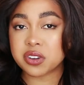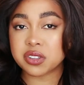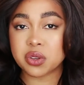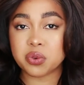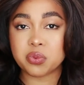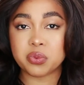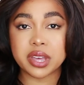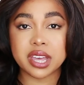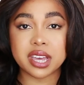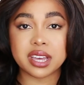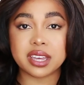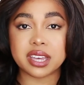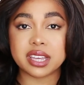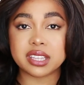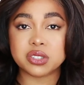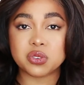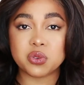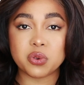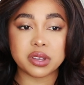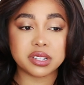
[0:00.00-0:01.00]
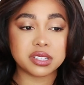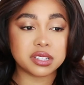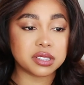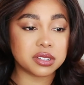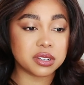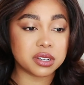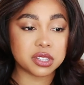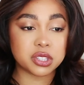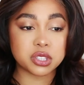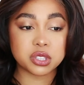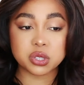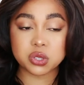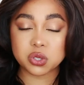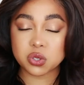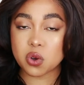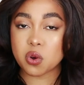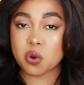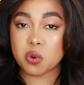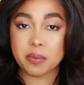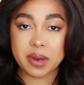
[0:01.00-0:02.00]
The wig is going to look
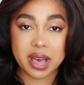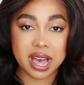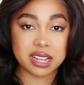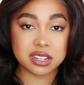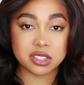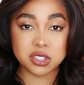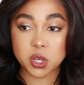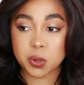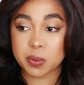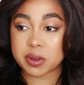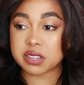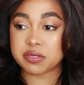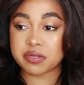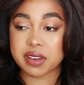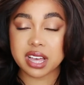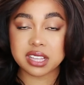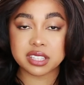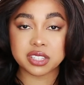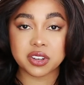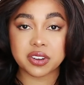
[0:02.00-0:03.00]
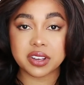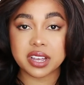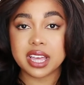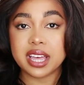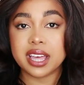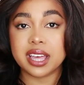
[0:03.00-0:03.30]
so bad so much faster.